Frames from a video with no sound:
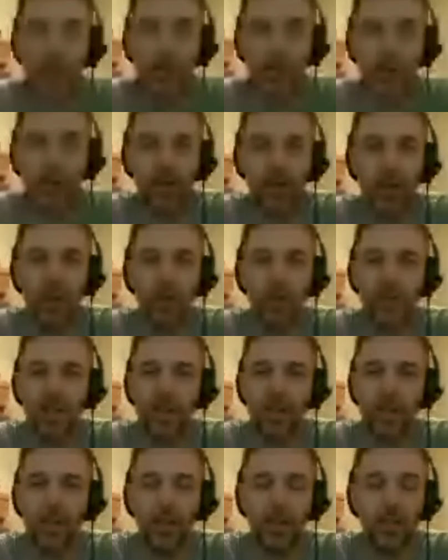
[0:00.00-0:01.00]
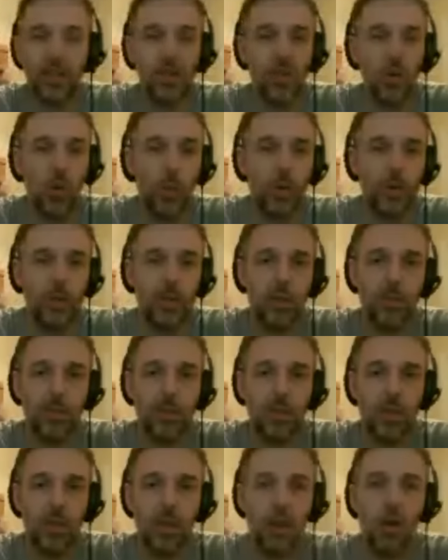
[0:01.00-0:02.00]
Arcade, which I think just opens up
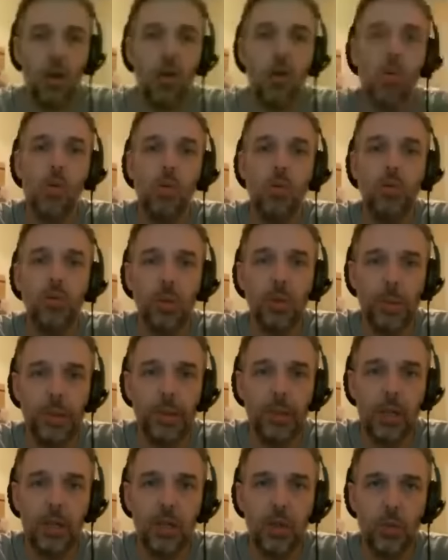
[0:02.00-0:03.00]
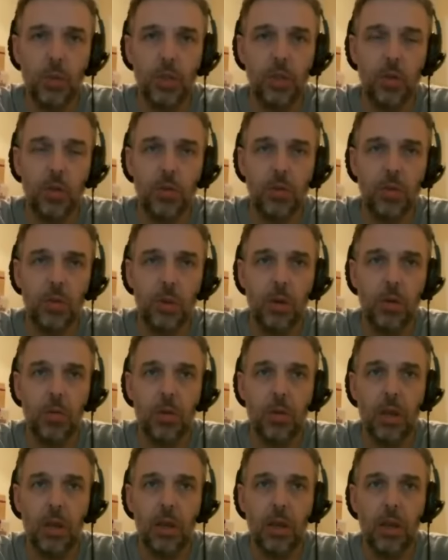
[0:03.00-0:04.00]
to a whole new potential we've talked about.
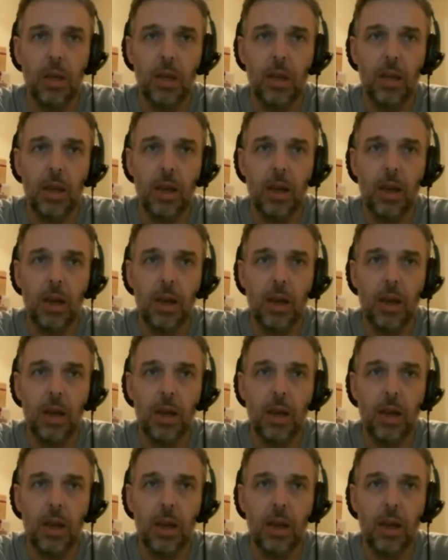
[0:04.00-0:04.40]
Mm-hmm.